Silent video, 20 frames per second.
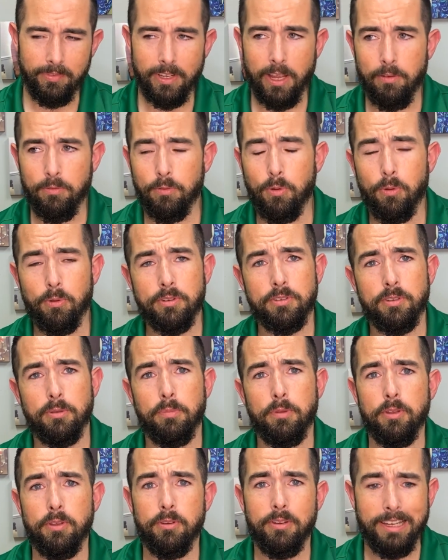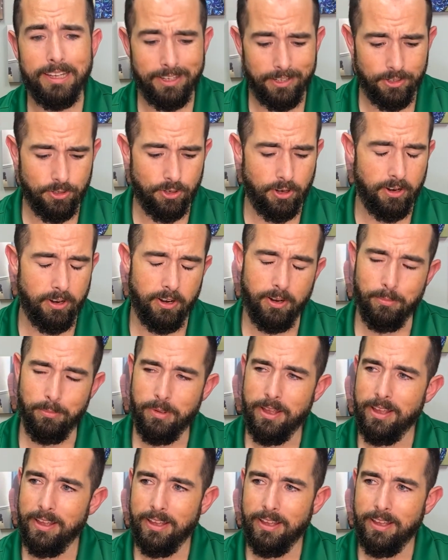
Of course, the beauty and charm.